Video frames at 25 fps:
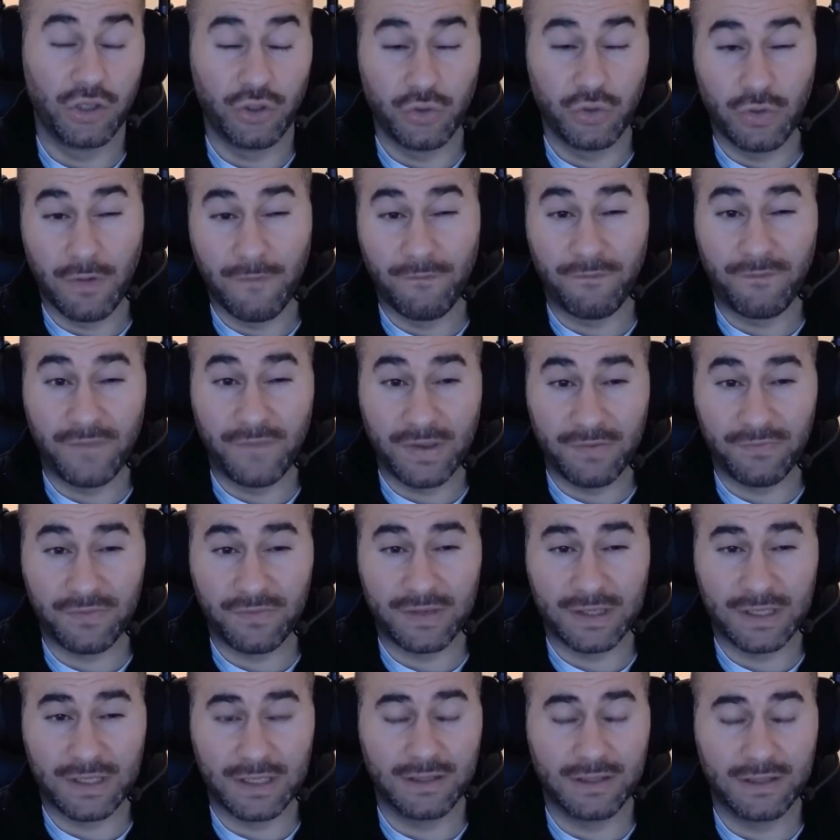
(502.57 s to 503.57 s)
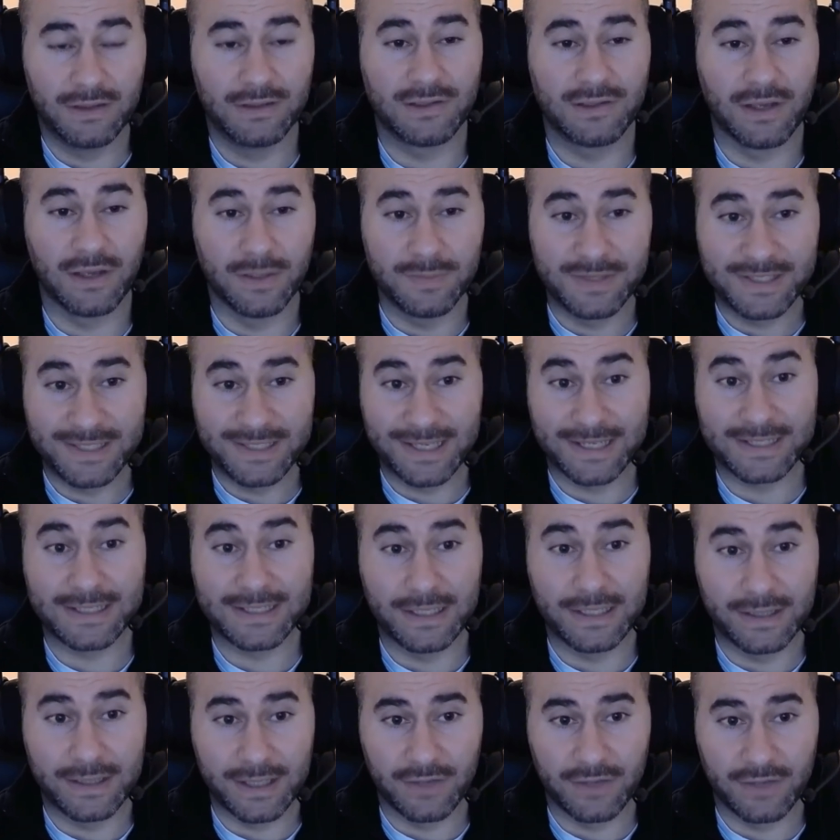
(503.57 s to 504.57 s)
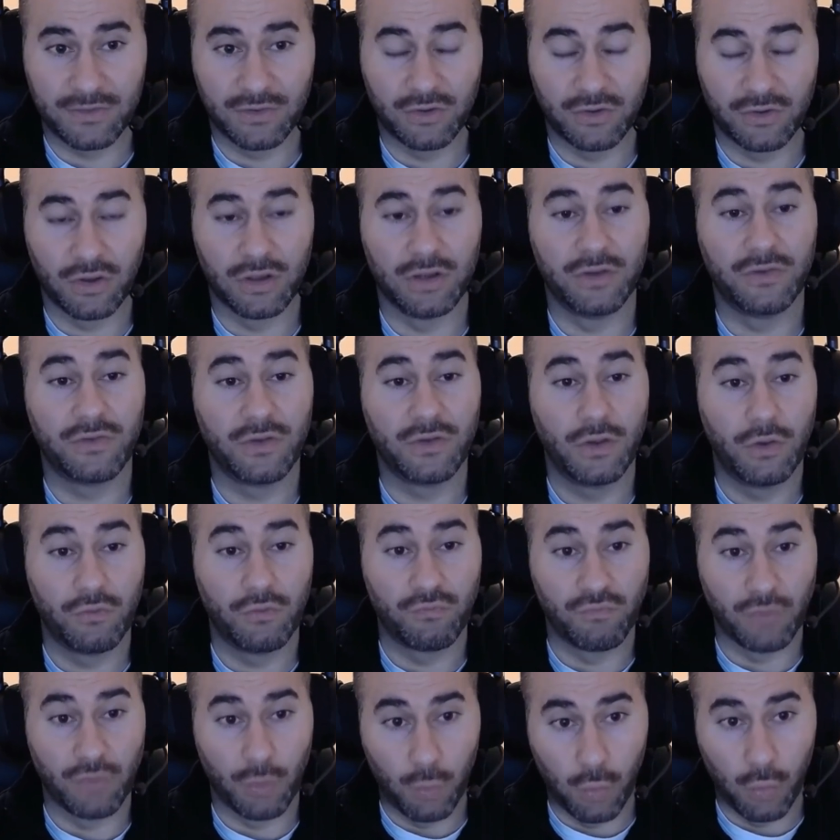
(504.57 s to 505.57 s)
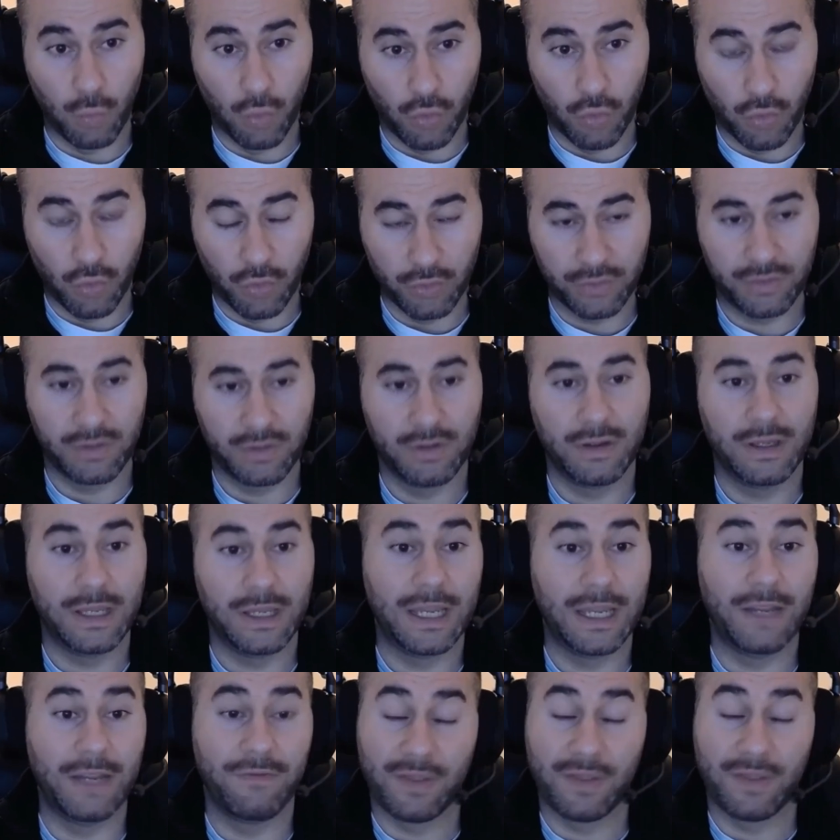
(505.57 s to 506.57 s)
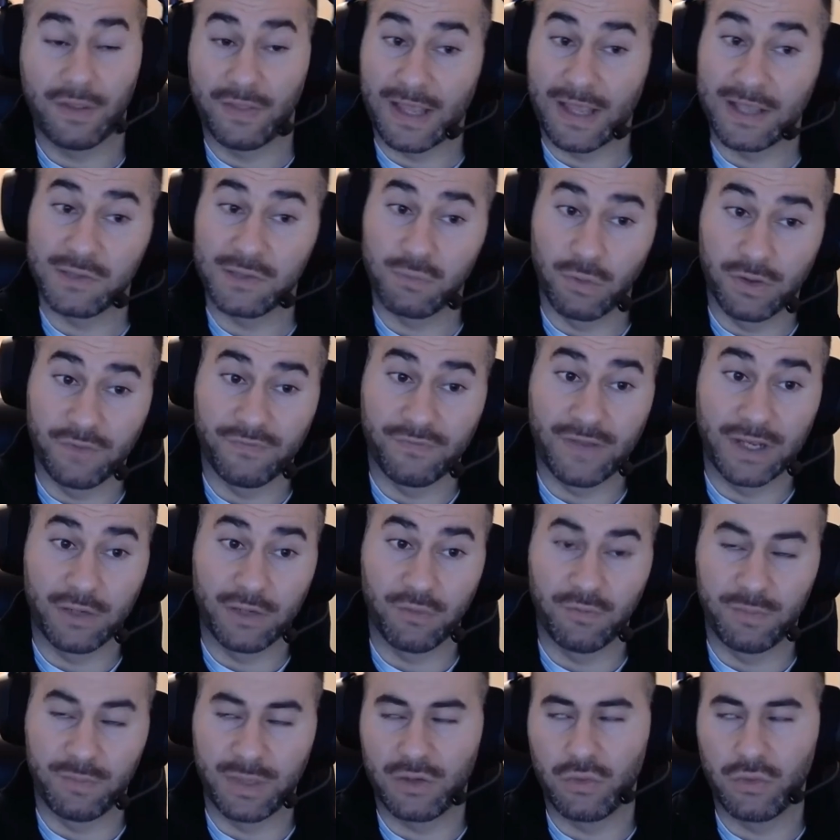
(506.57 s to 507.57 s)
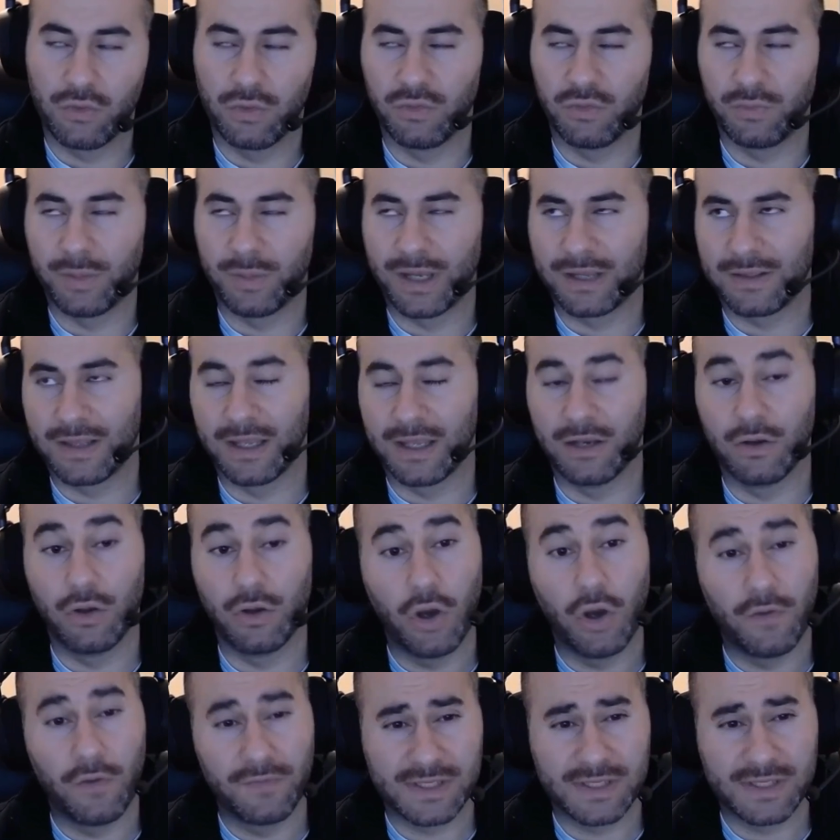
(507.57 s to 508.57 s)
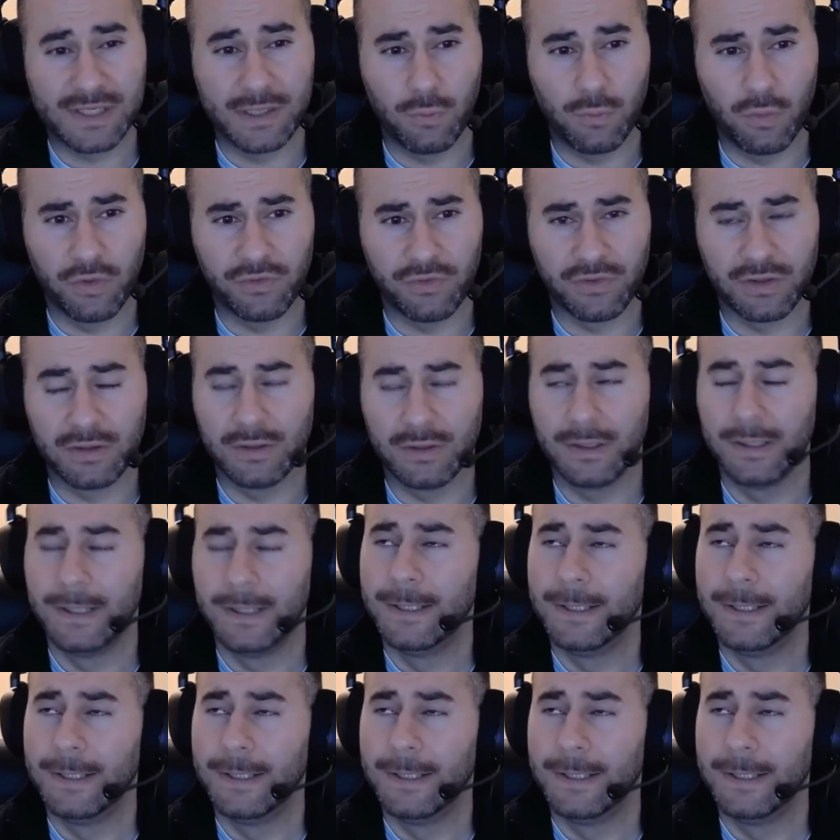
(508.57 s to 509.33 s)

you got 50 times $60,000 reward, if that's what the value of Bitcoin was back then. Obviously it wasn't.